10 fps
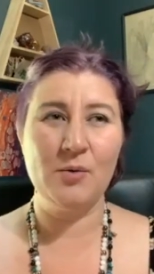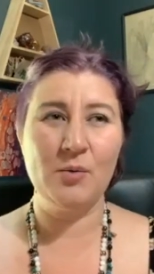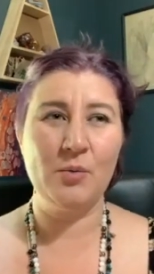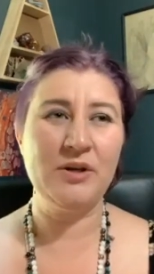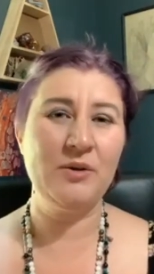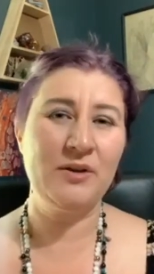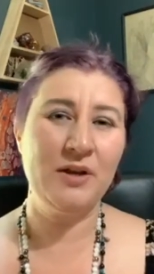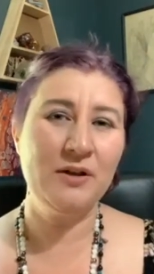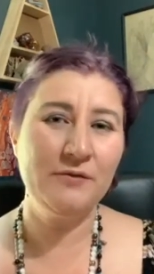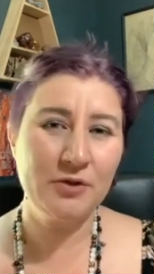When you think
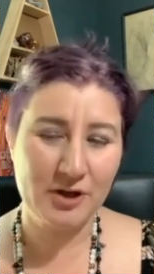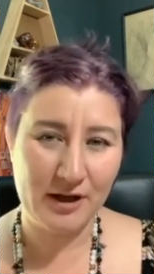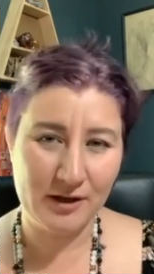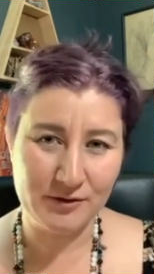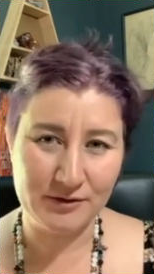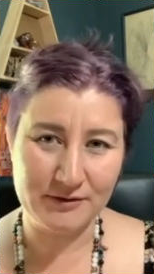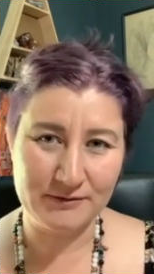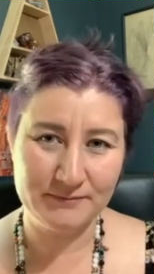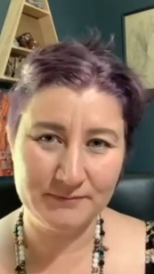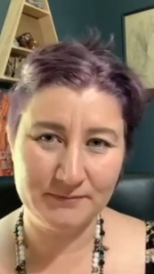of your childhood,
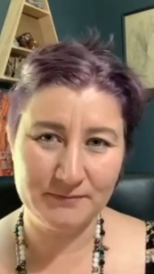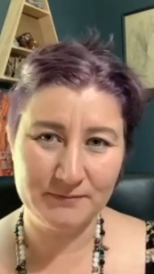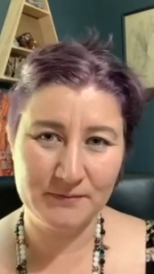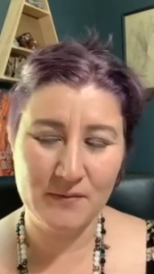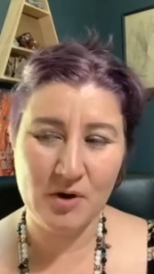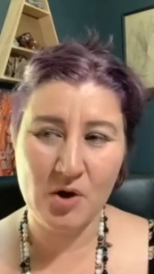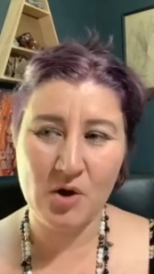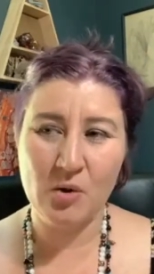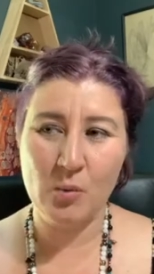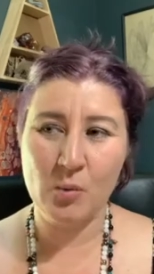
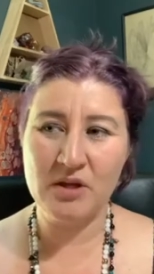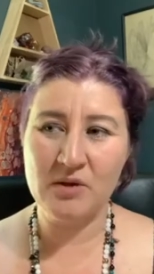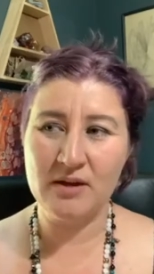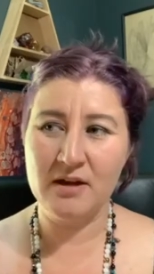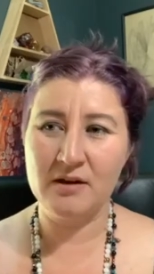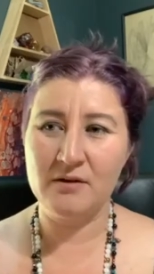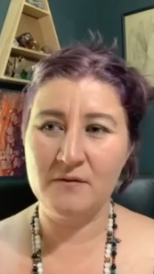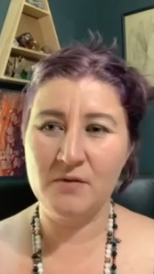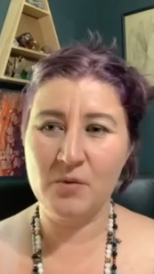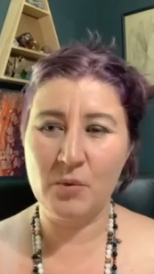when you think
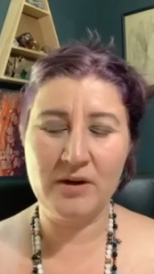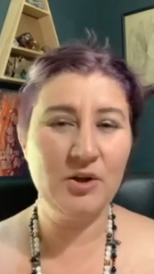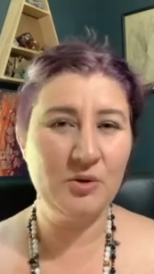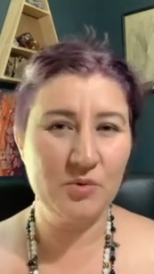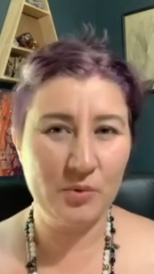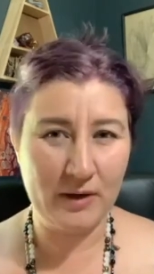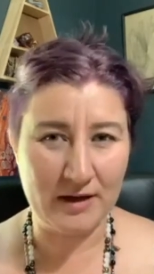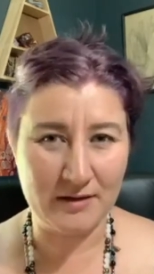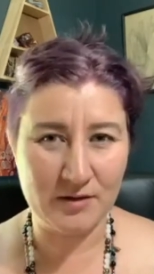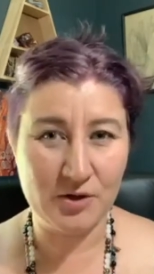of the way that you were
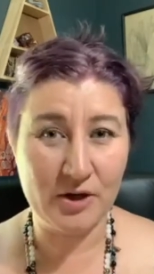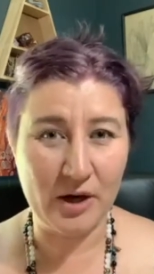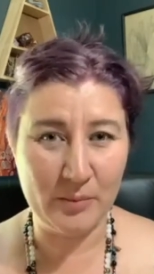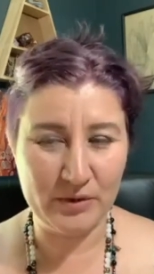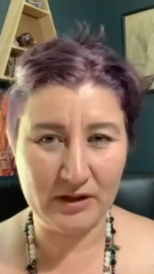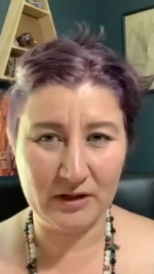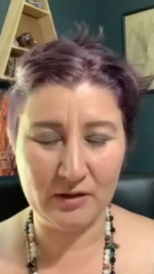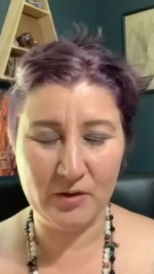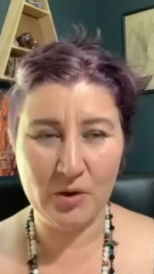raised, your upbringing,